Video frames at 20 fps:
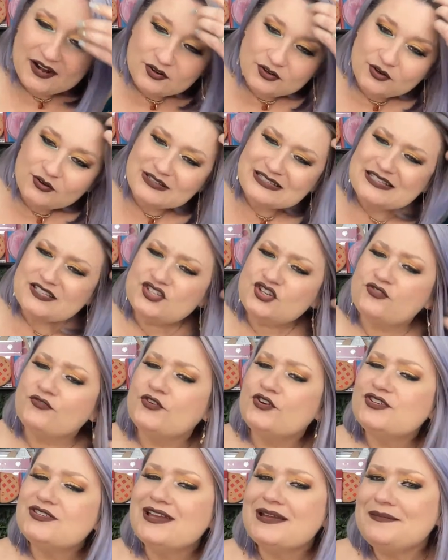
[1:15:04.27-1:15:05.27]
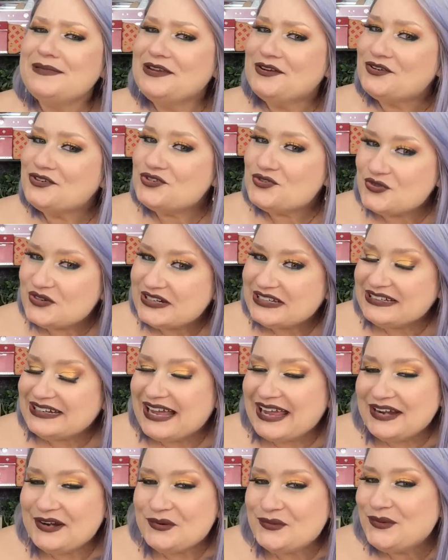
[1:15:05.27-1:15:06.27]
I don't know. Is this your first time here, Jordan?
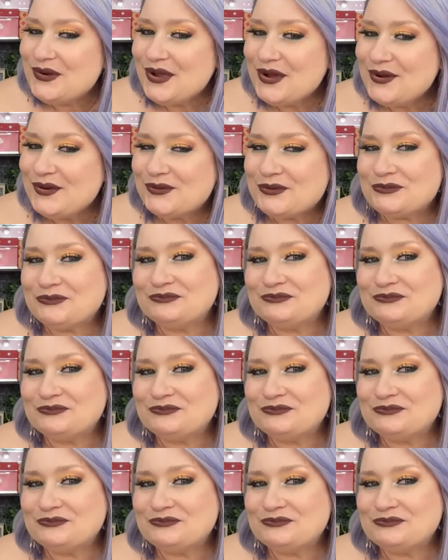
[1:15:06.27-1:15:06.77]
I don't know.